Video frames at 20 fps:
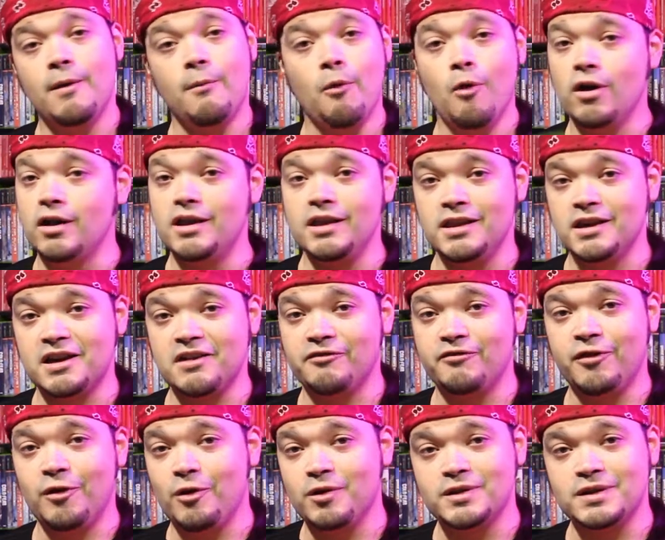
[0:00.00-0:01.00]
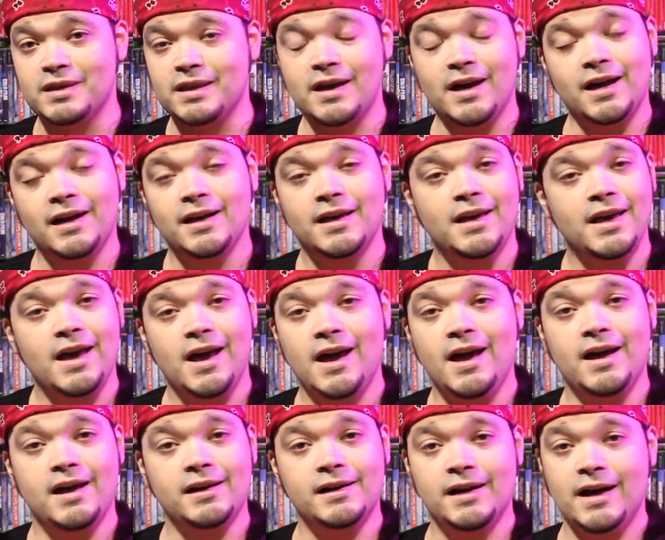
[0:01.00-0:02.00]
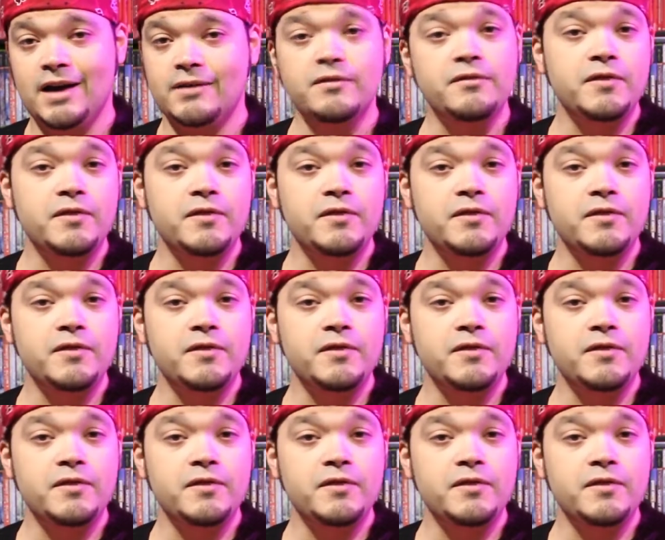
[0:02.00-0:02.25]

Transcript: Really looking forward to that, and I have